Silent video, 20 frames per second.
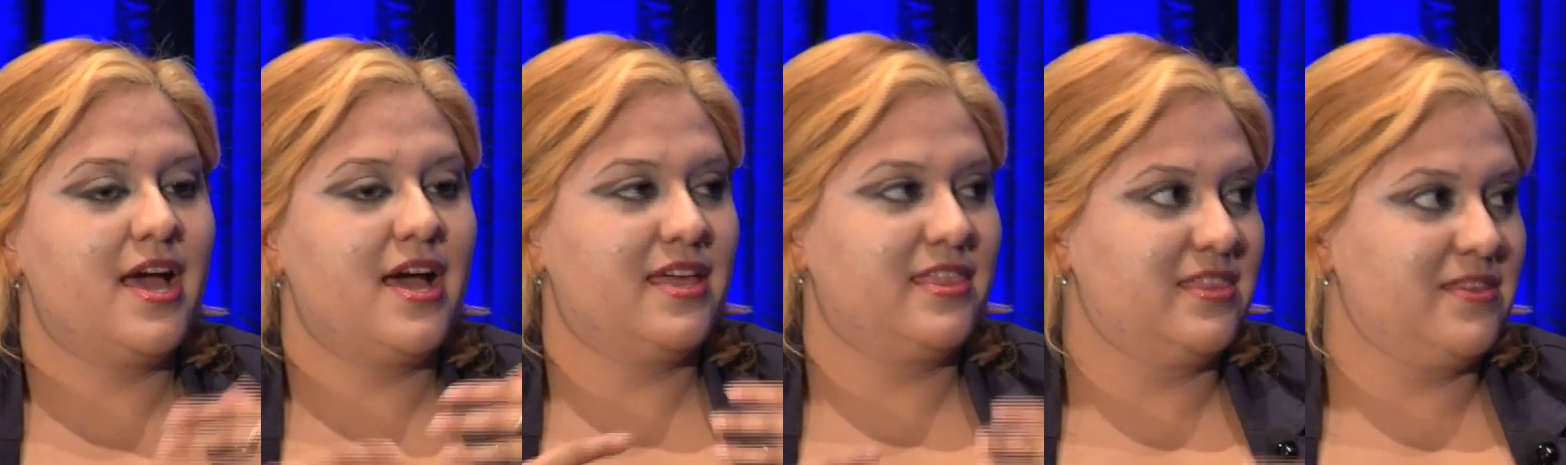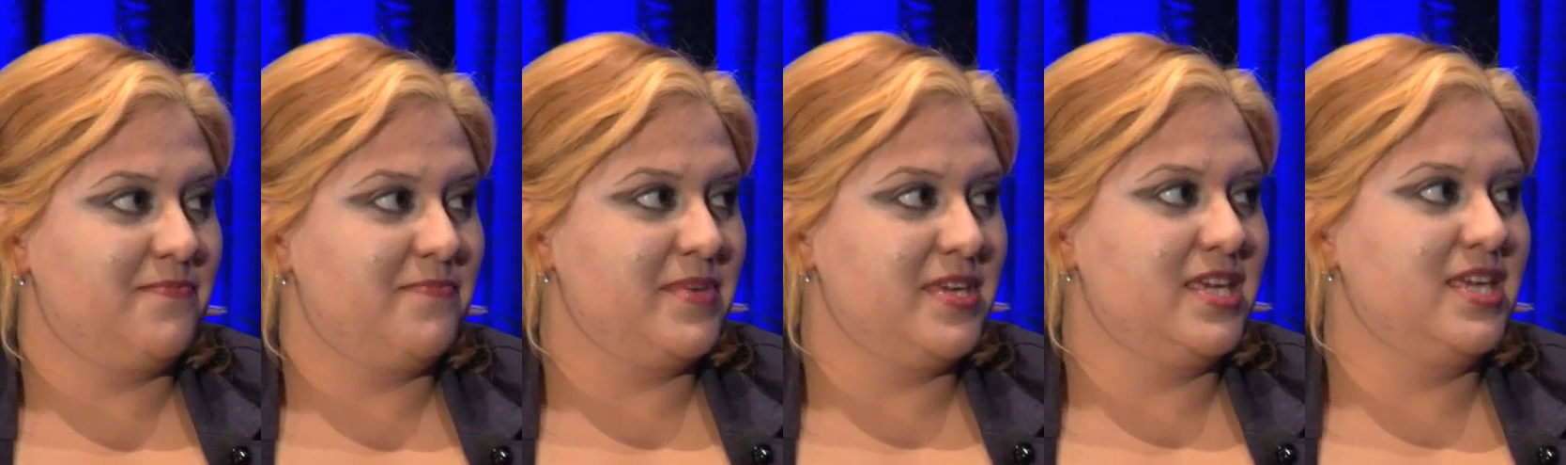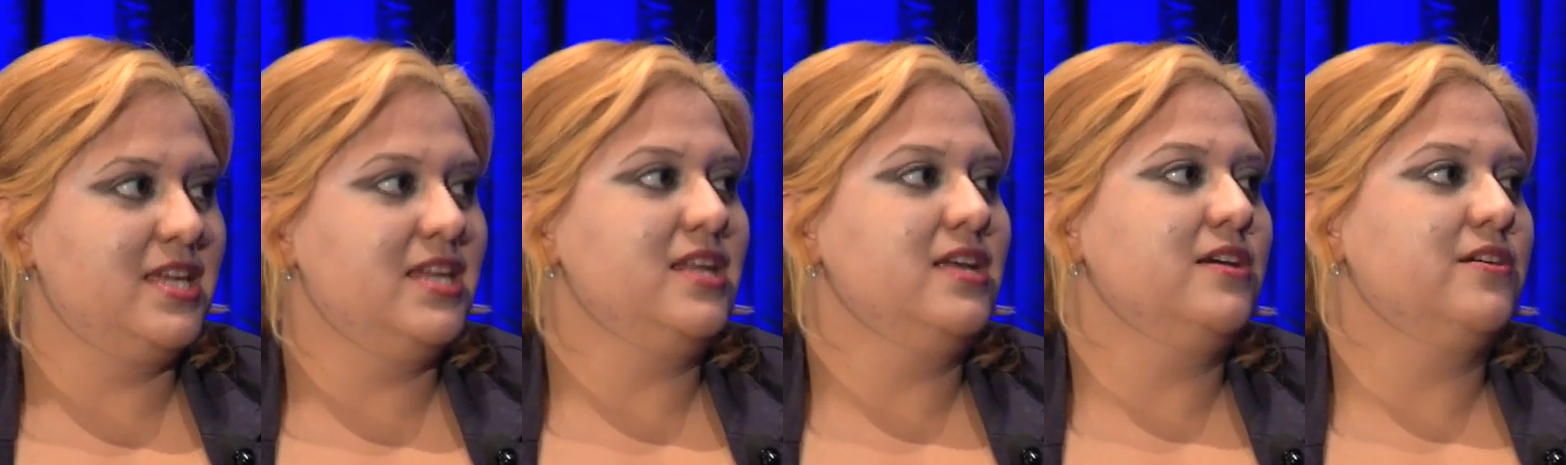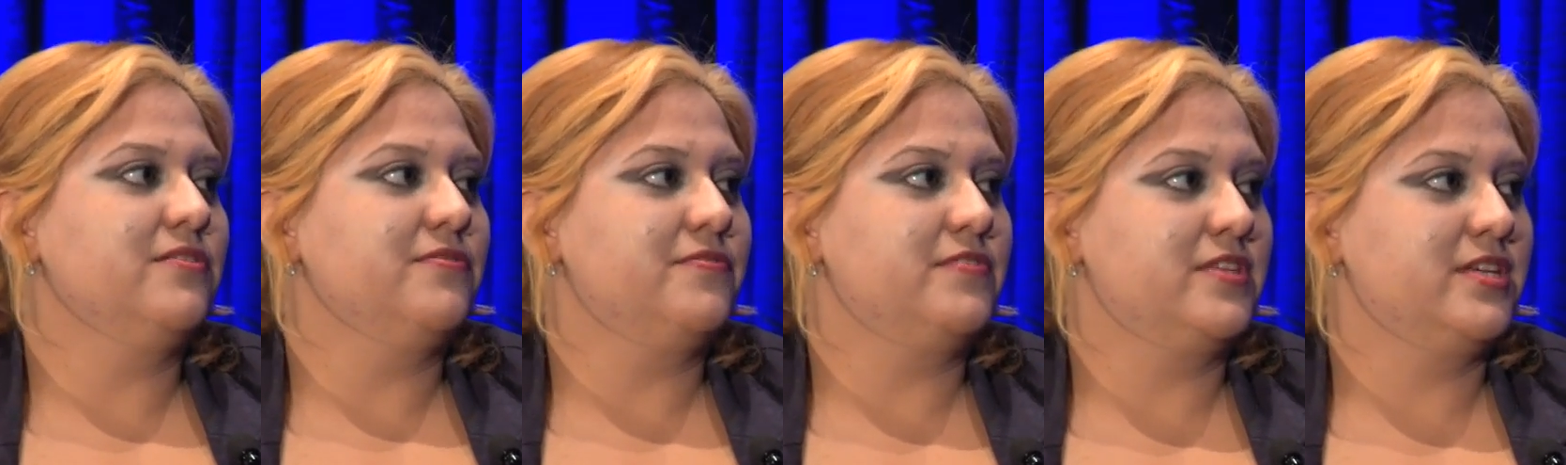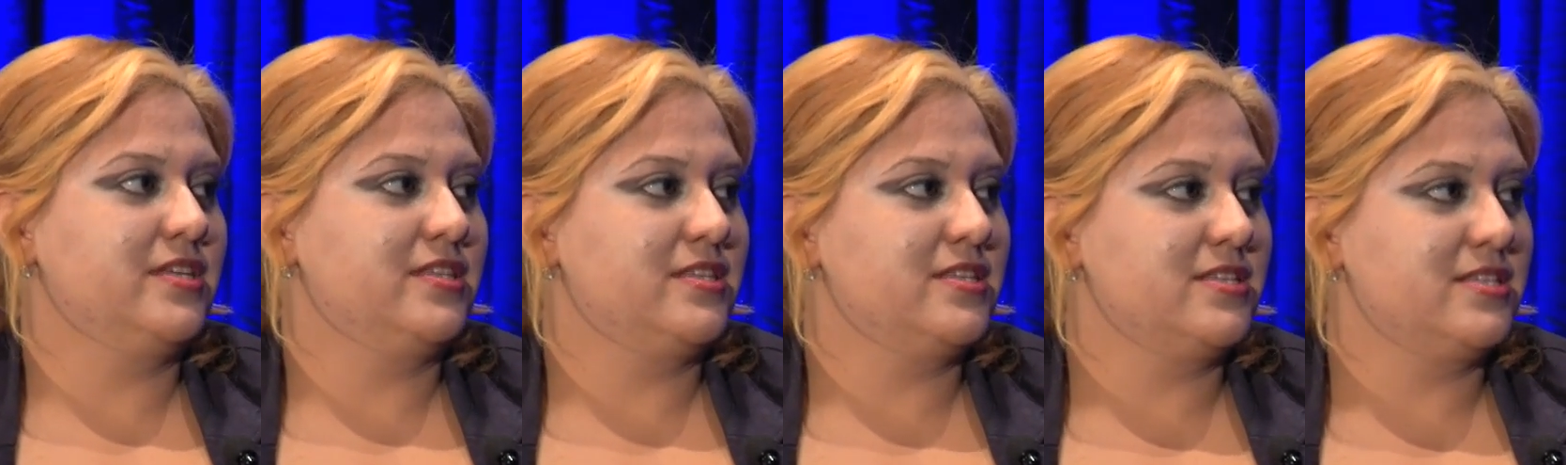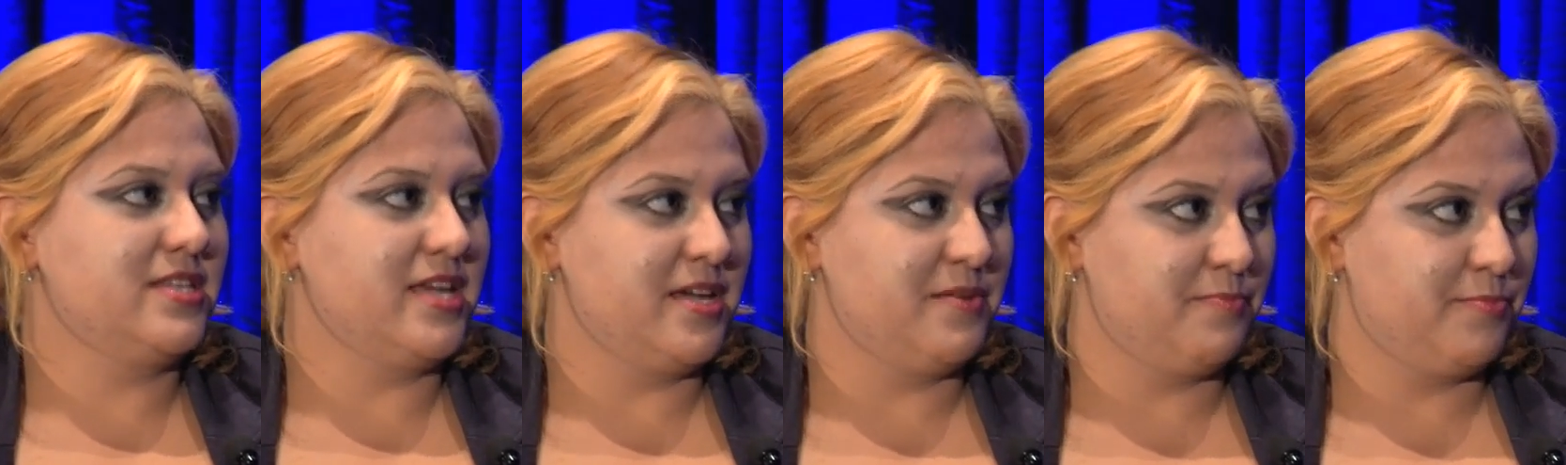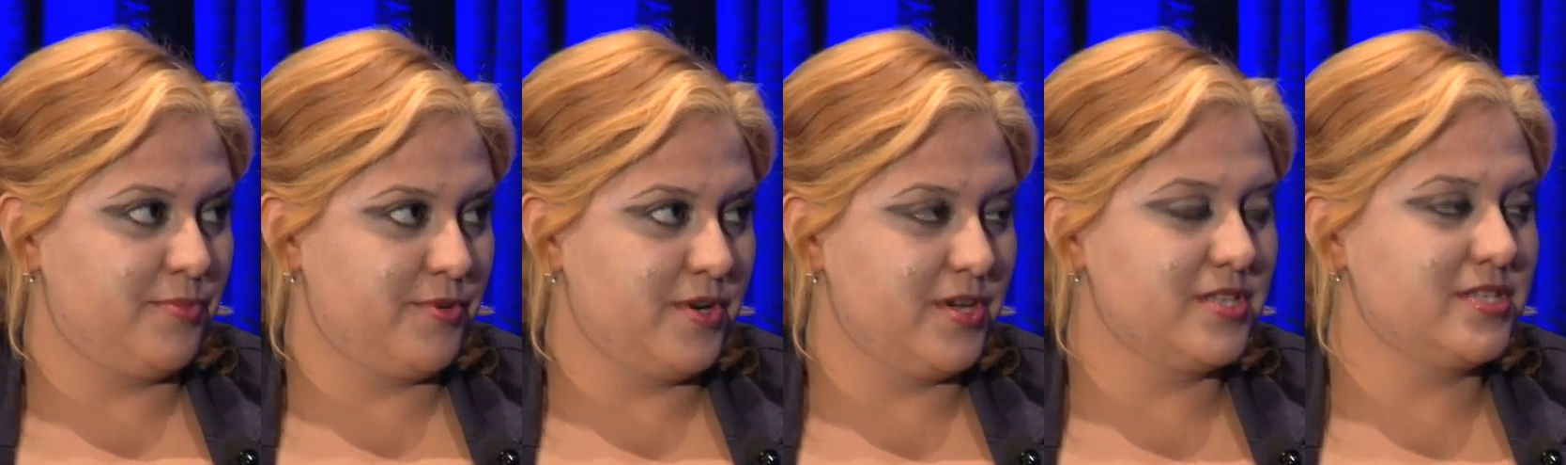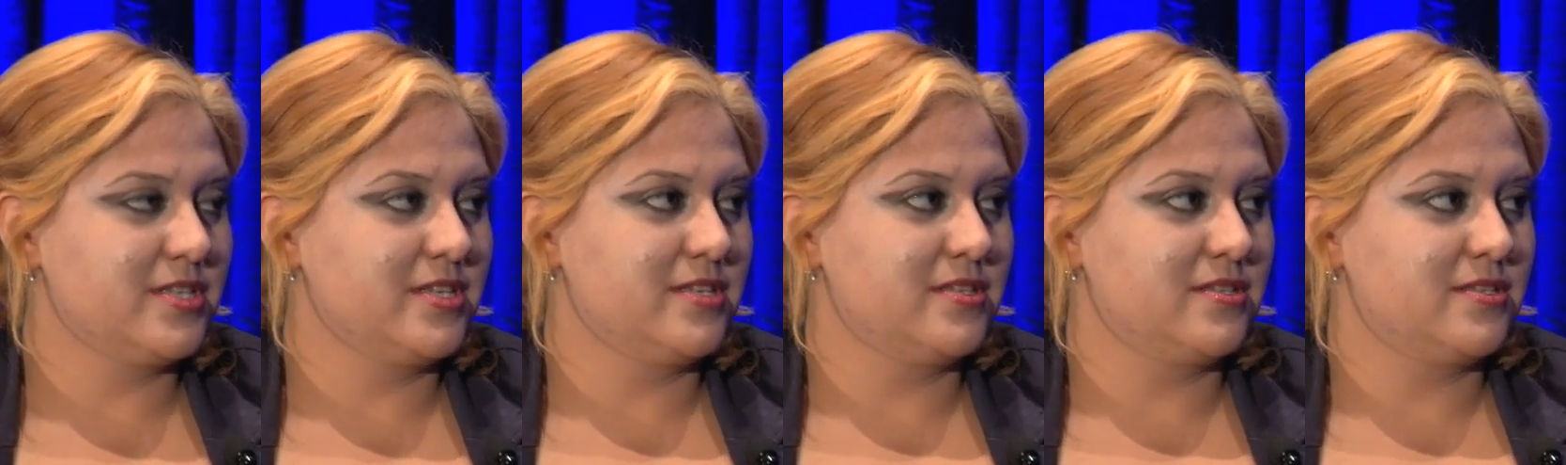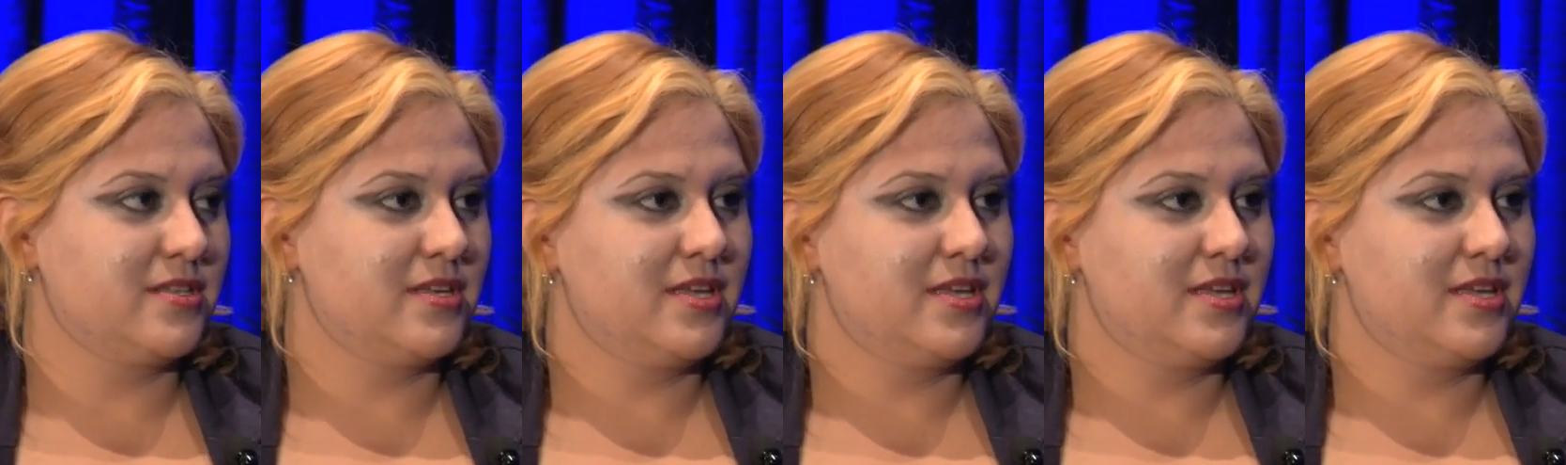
at the beginning of the design process.